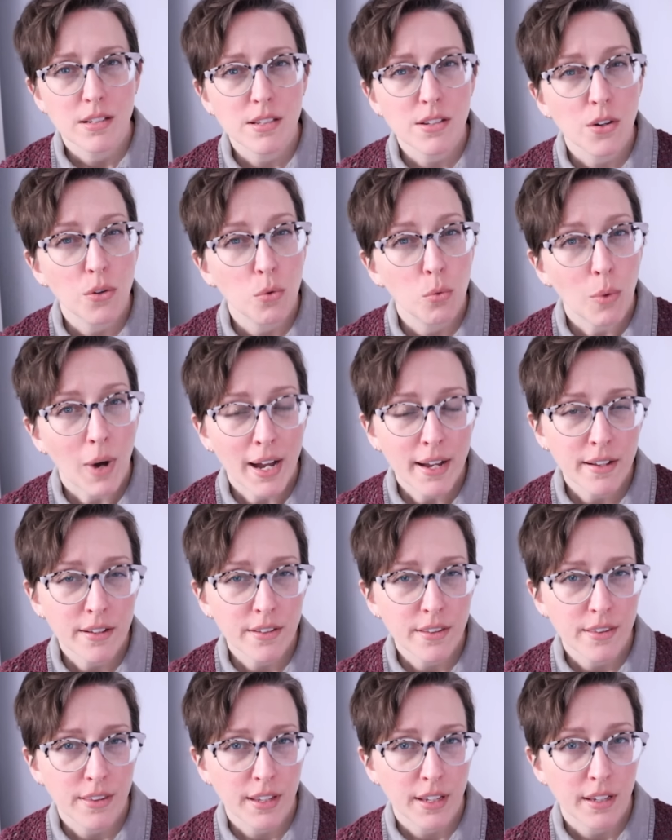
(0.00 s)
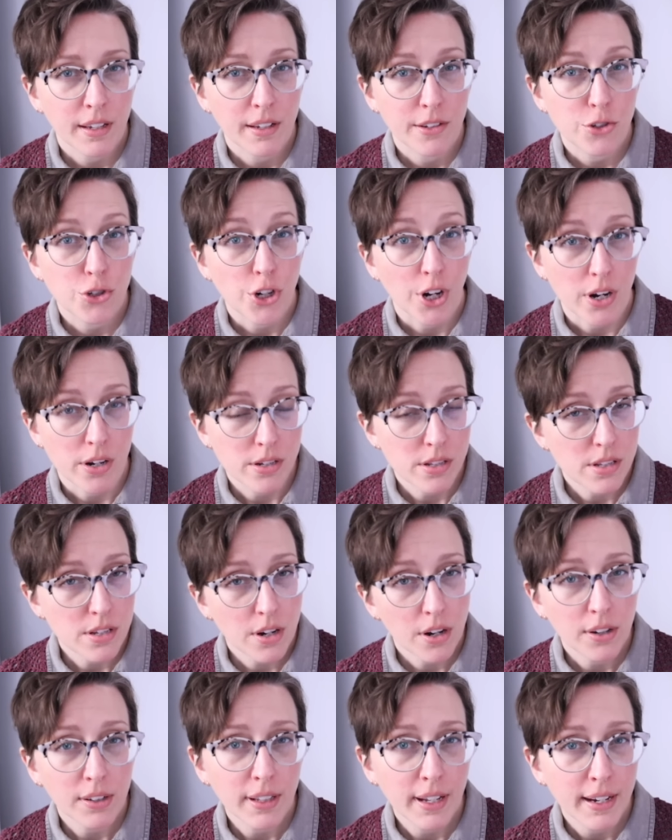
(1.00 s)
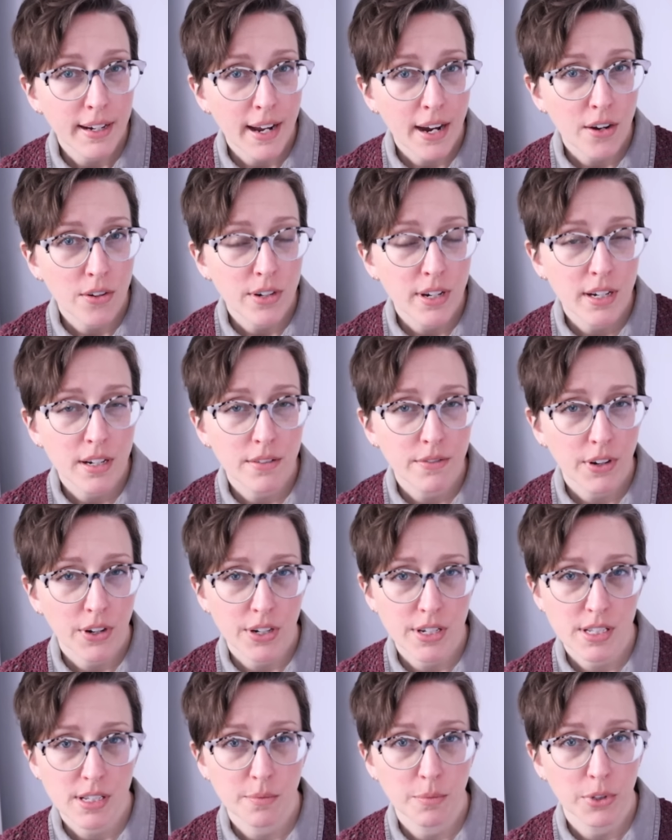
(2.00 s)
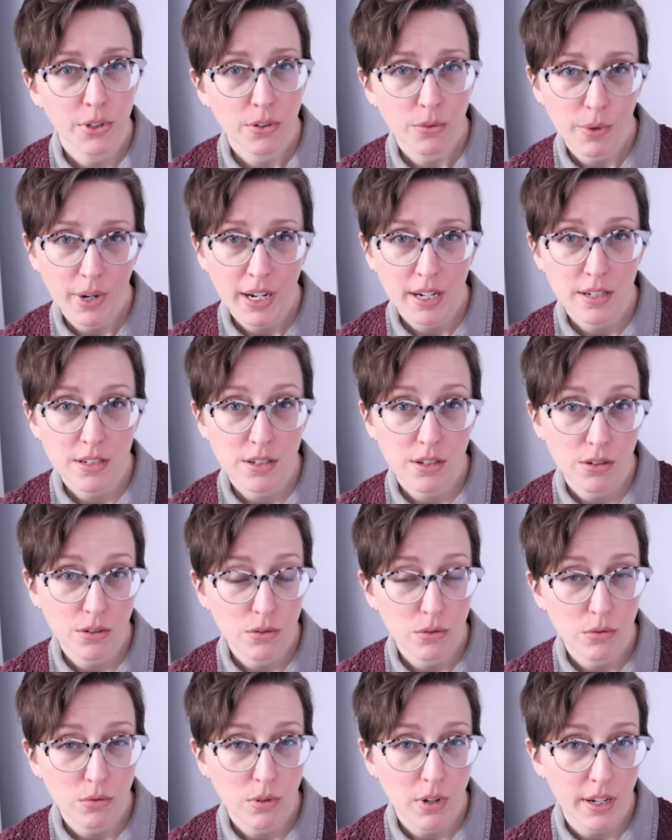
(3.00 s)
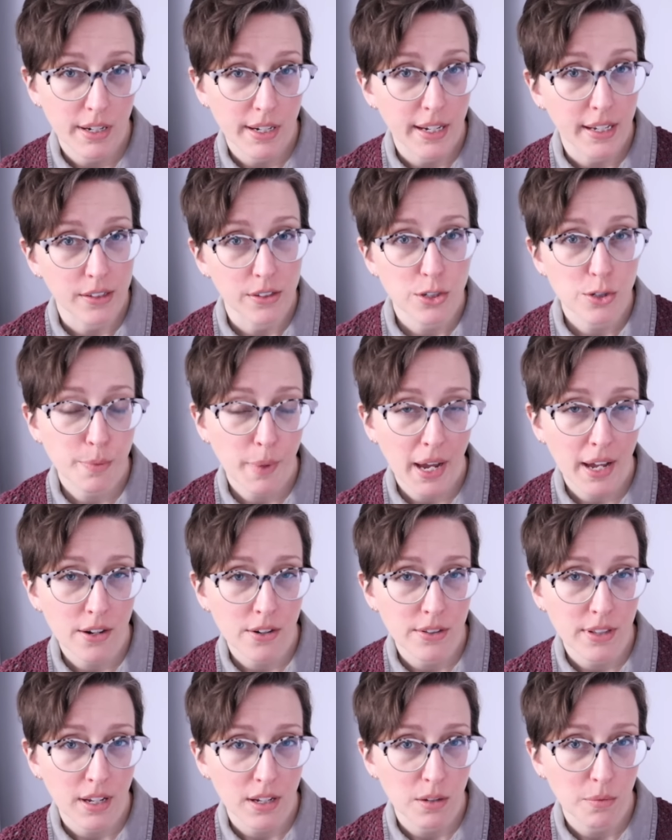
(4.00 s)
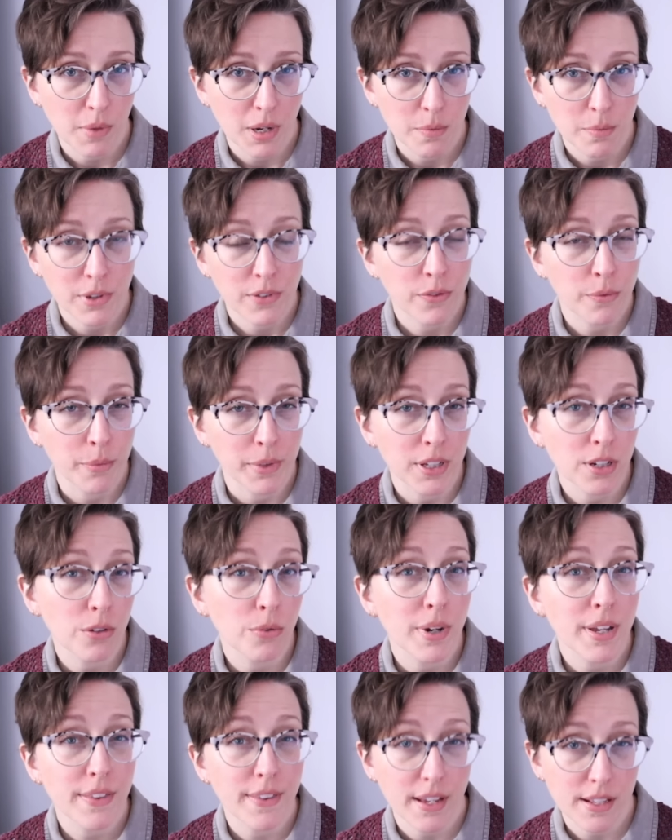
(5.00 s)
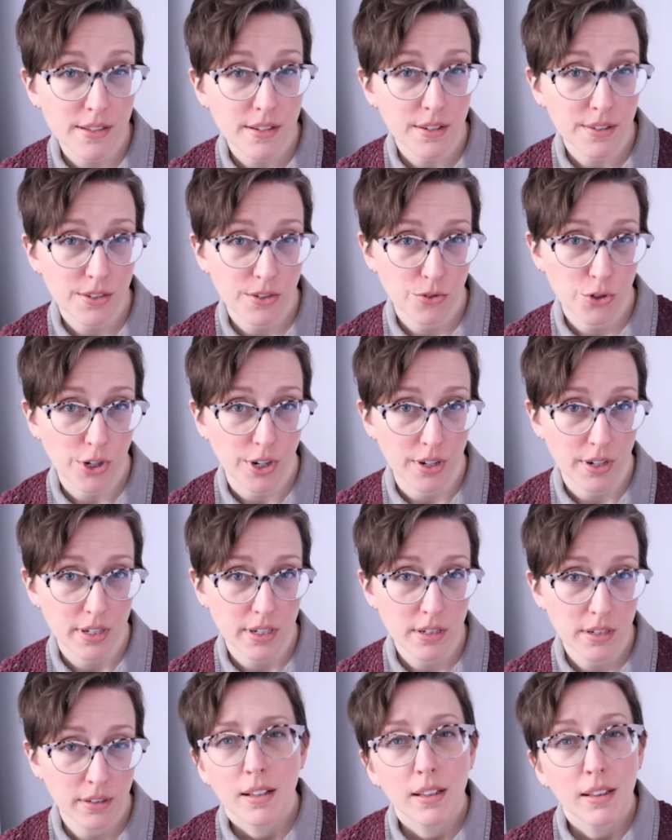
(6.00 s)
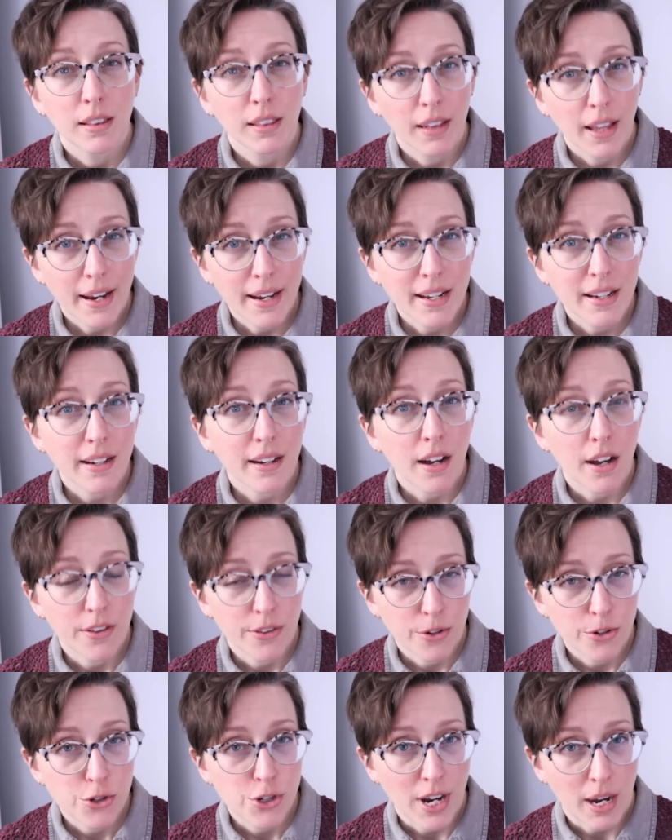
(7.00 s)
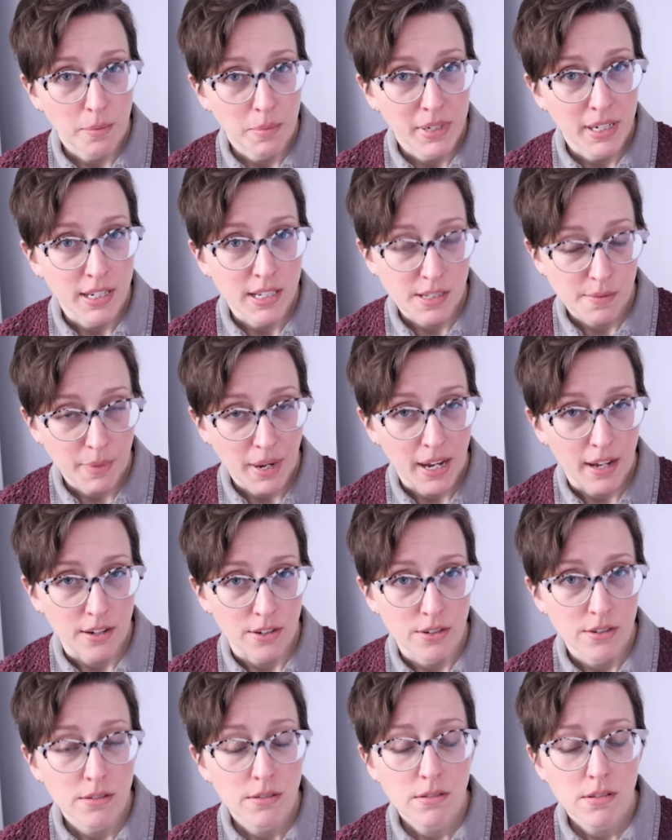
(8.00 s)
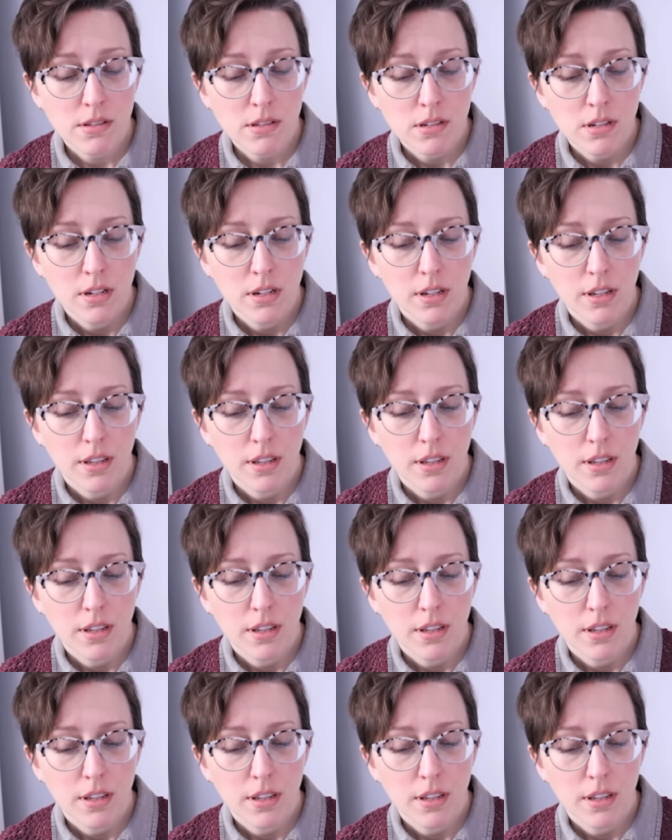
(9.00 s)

So while the charts are laid out in a very similar way to an English pattern that you might be familiar with that's also charted, like other Japanese patterns,